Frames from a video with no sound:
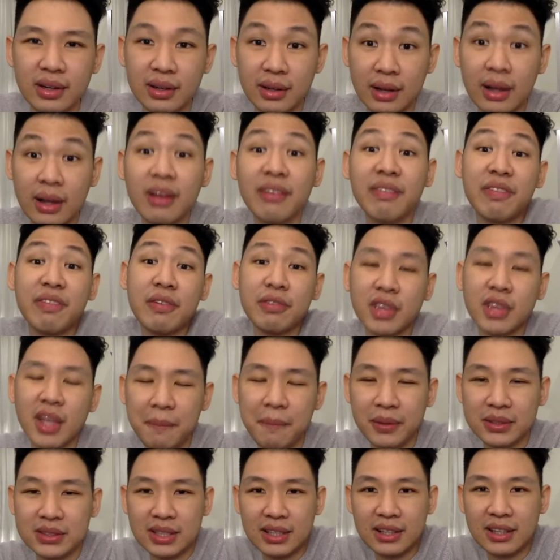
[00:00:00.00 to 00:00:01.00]
a
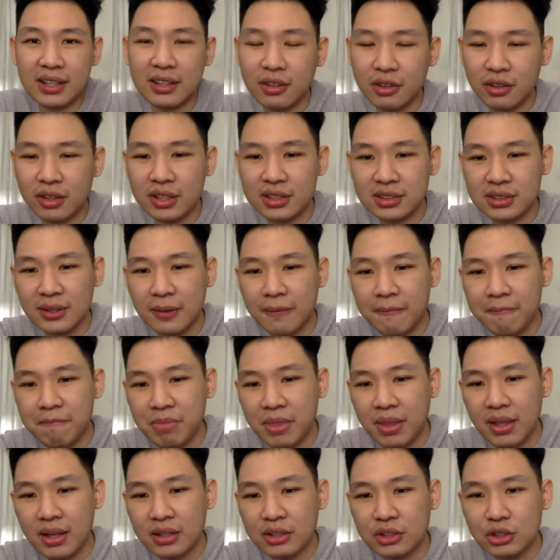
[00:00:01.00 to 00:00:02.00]
50% increase.
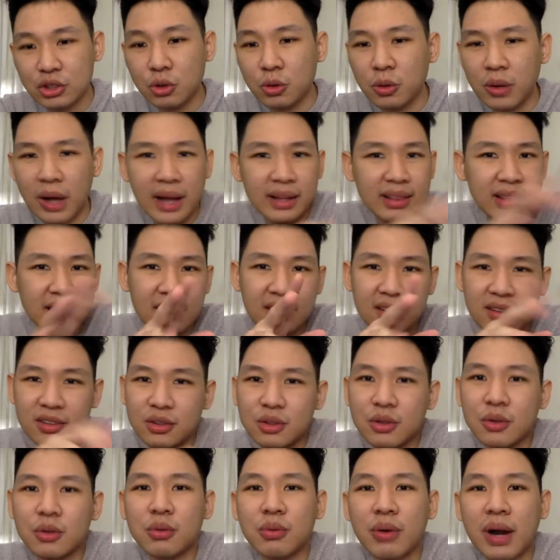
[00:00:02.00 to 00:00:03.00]
So I think, you
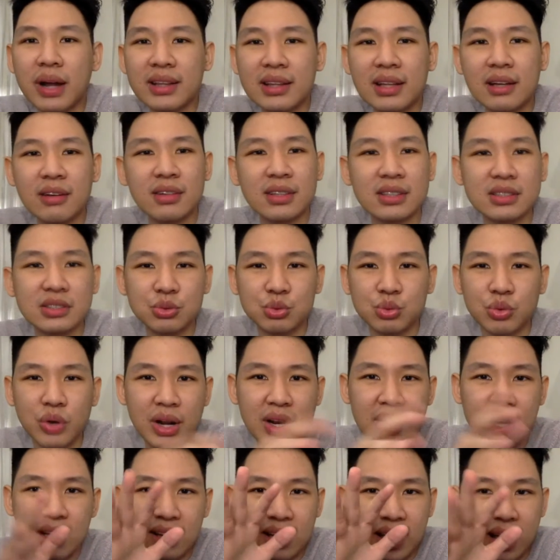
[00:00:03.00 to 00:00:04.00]
know, right now it's
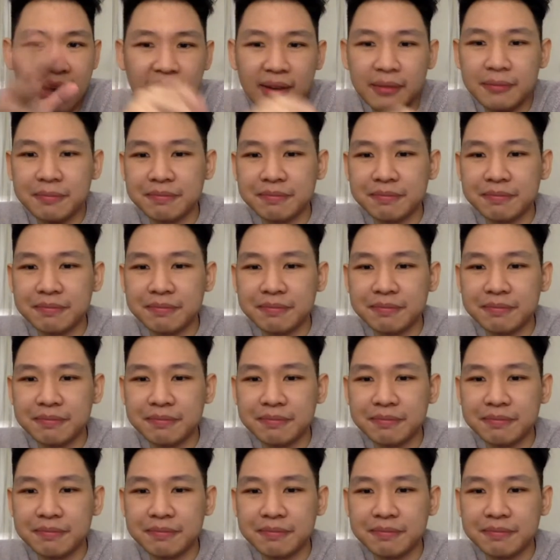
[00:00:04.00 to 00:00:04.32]
trading like